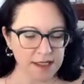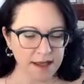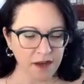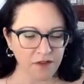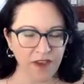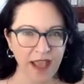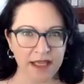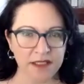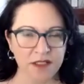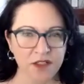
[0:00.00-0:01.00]
to get a
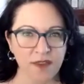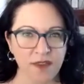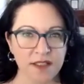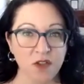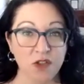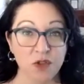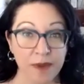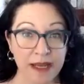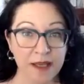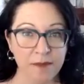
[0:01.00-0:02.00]
VA to do their social
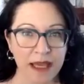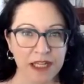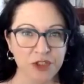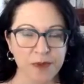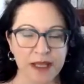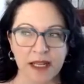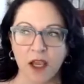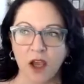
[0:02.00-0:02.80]
media management,